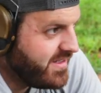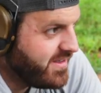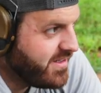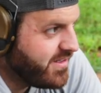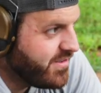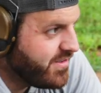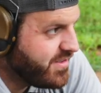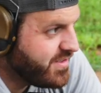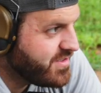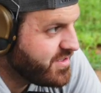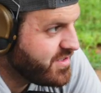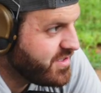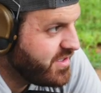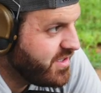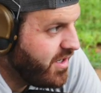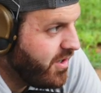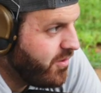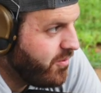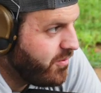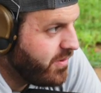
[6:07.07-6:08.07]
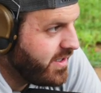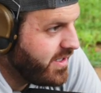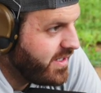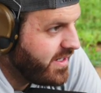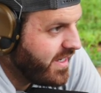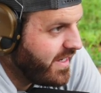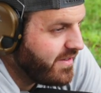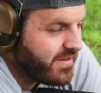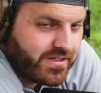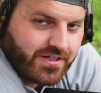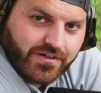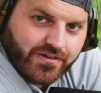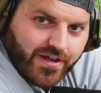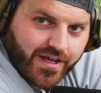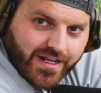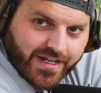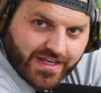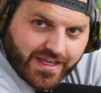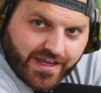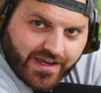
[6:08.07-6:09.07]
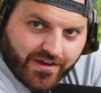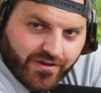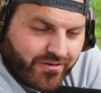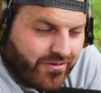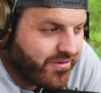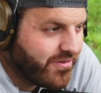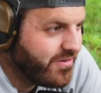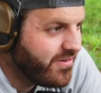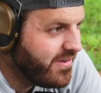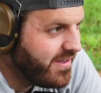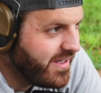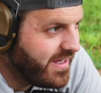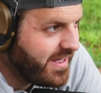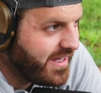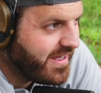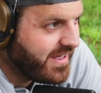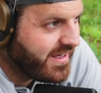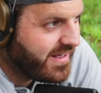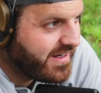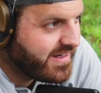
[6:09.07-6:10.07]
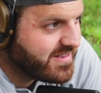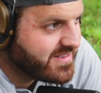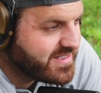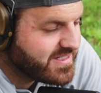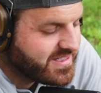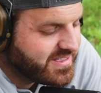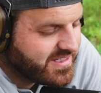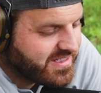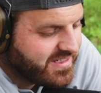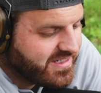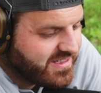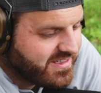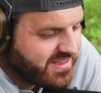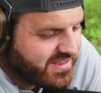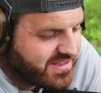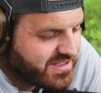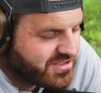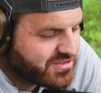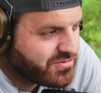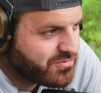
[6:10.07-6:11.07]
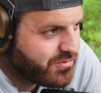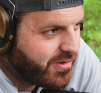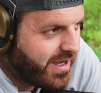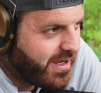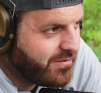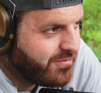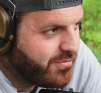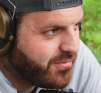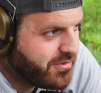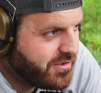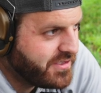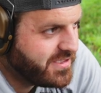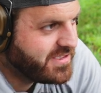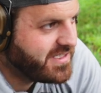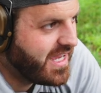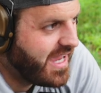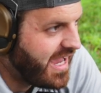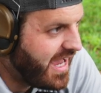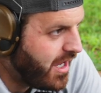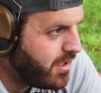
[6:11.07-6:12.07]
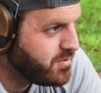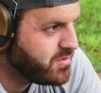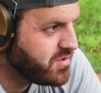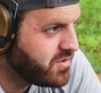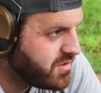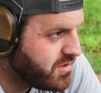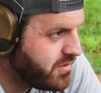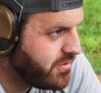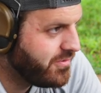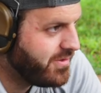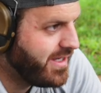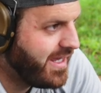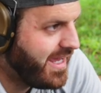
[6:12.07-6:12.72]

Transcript: there is no wind out here right now, and this rifle is absolutely